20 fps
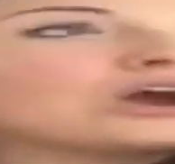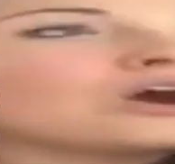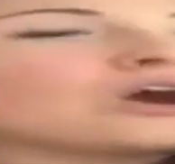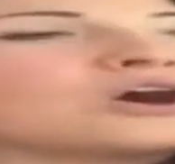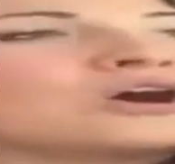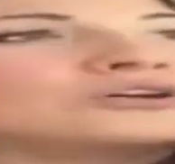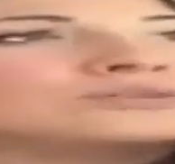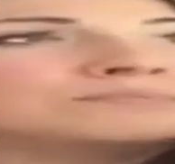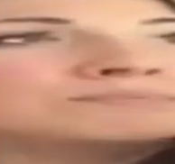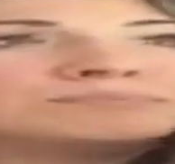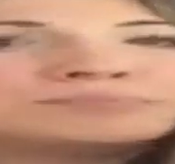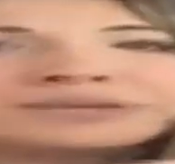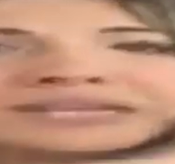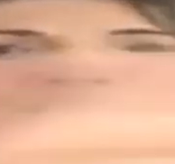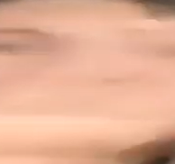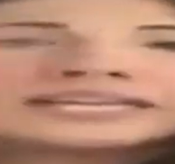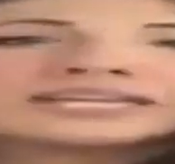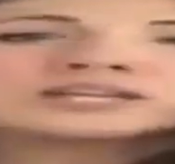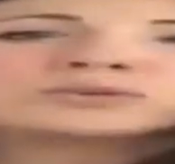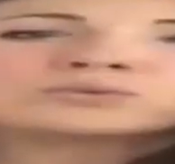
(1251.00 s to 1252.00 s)
on
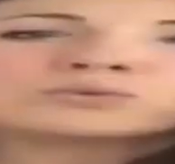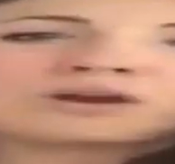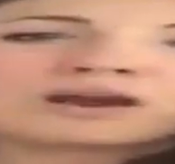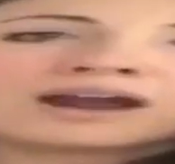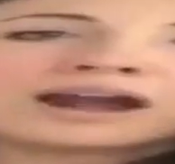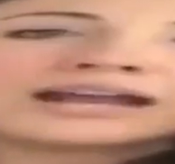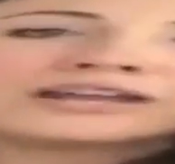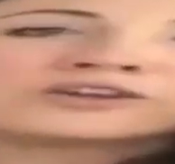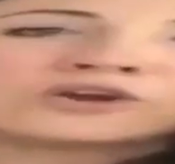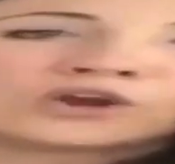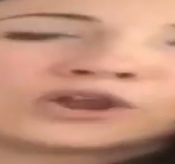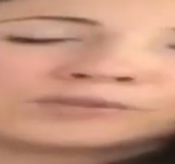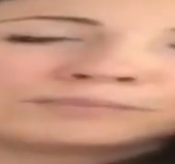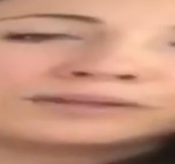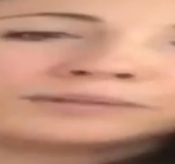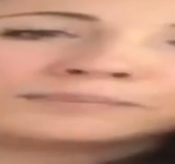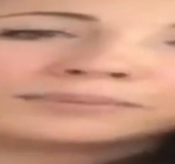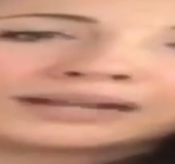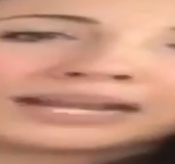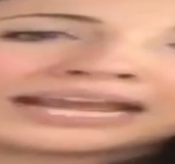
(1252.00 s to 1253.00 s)
big, wide,
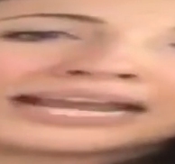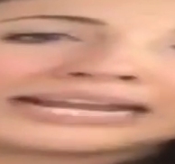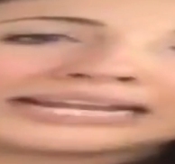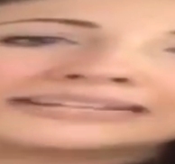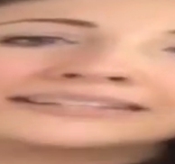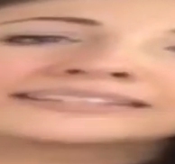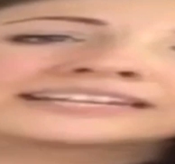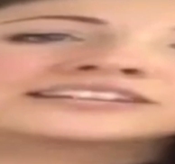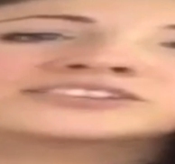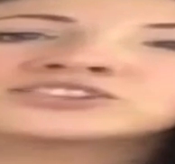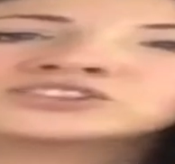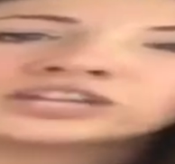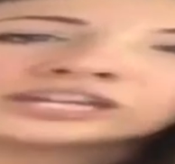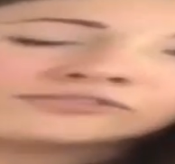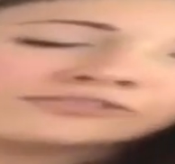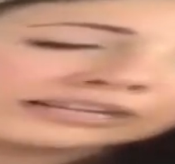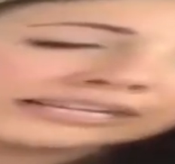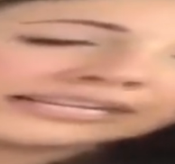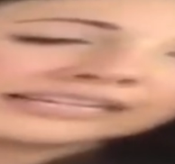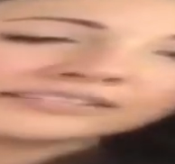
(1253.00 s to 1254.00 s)
open plains, and
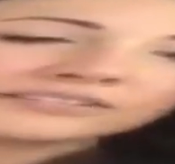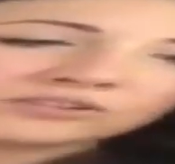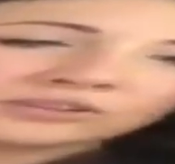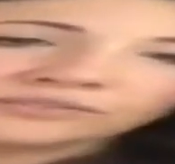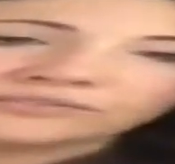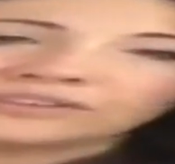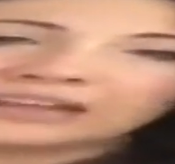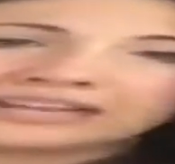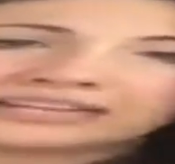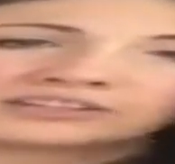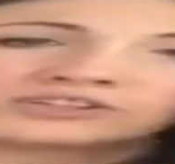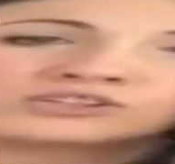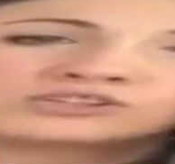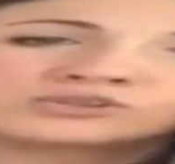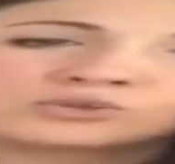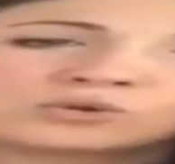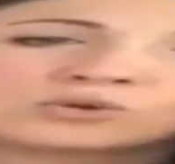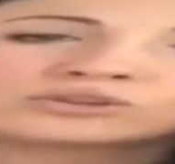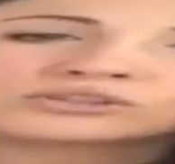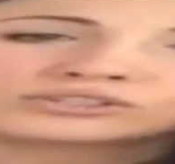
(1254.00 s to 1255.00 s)
generally it's sort of like
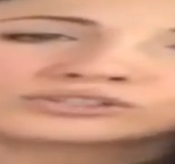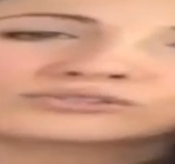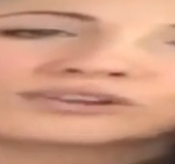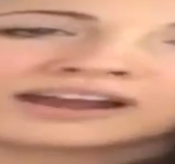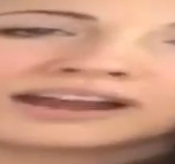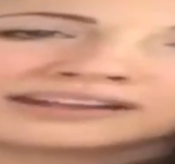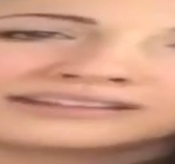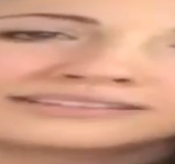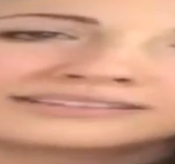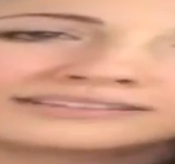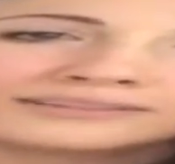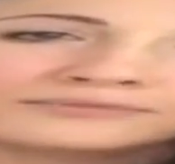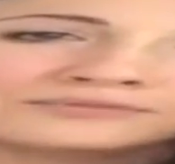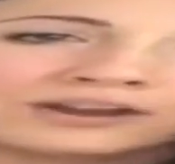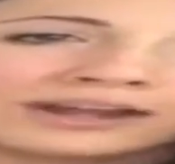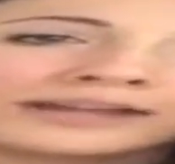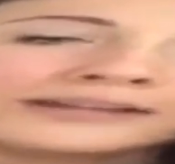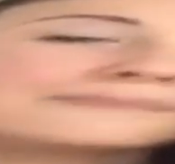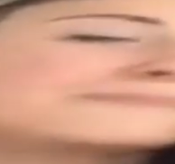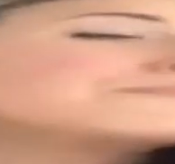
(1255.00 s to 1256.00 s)
short grass,
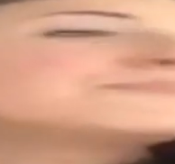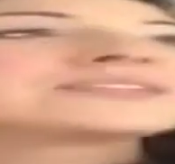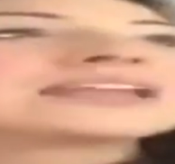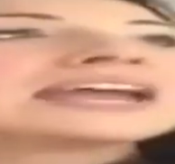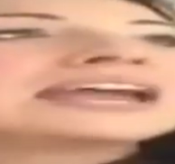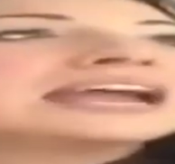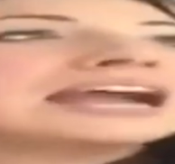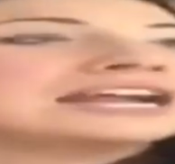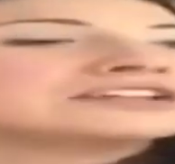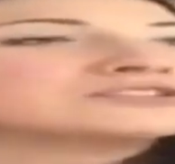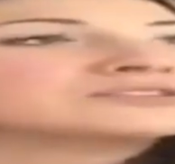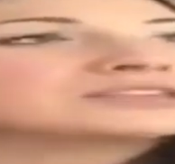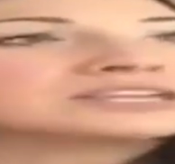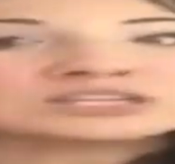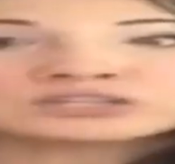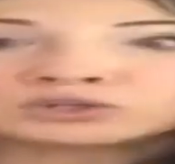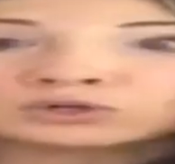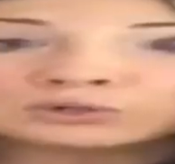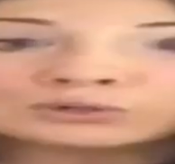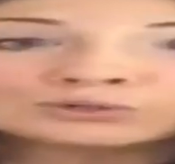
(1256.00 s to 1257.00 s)
right? And you
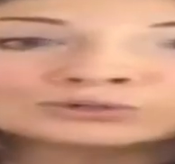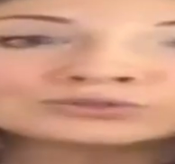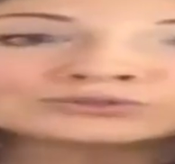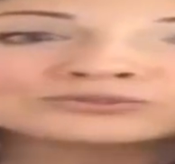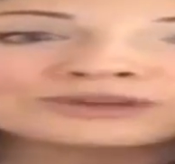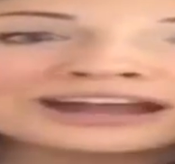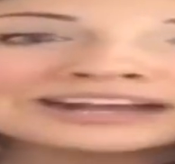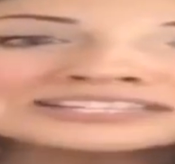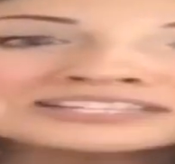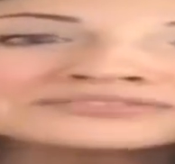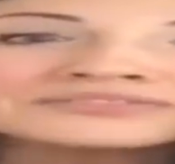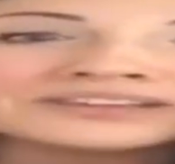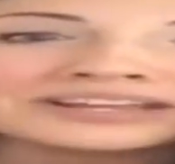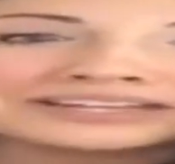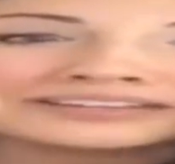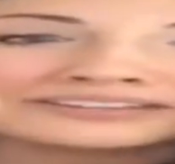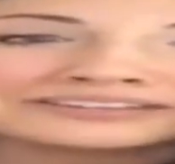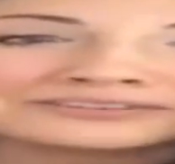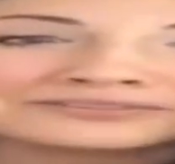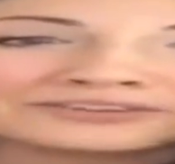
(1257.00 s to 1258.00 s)
think, cool,
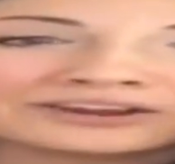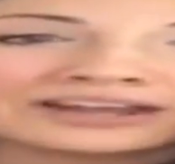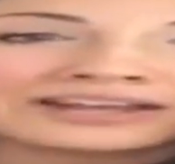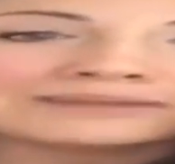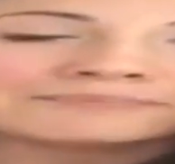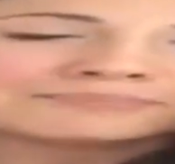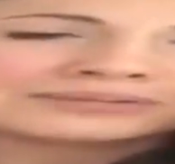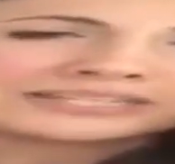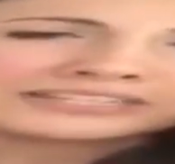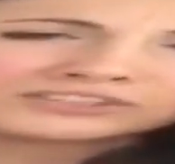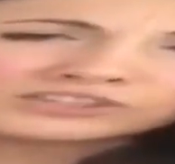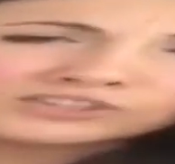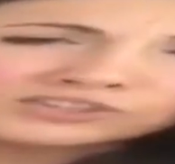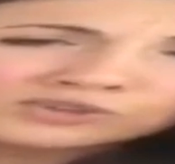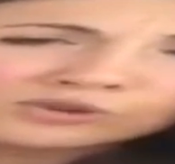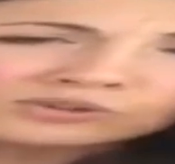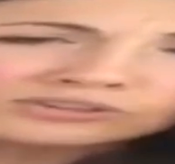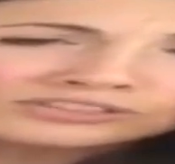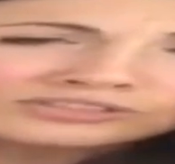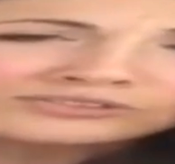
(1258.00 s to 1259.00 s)
grass-fed, right? But it's
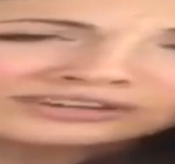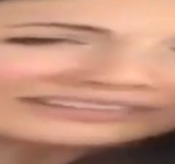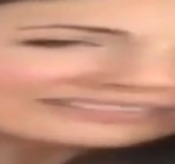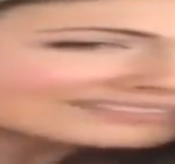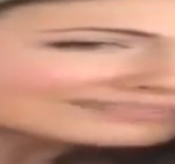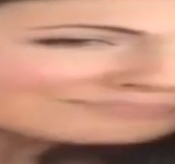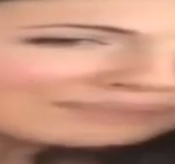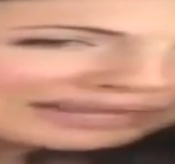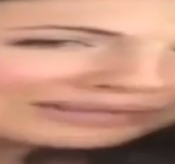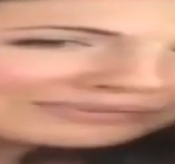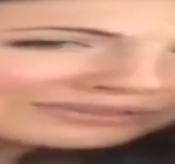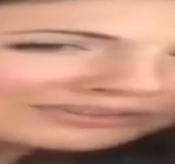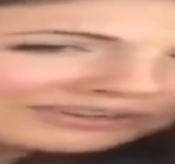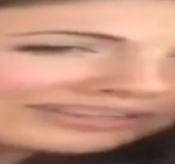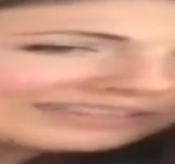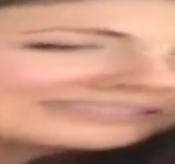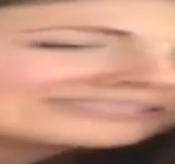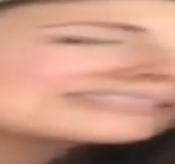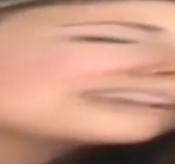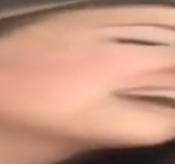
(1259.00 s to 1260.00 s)
short grass, baby
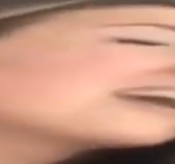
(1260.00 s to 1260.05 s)
grass,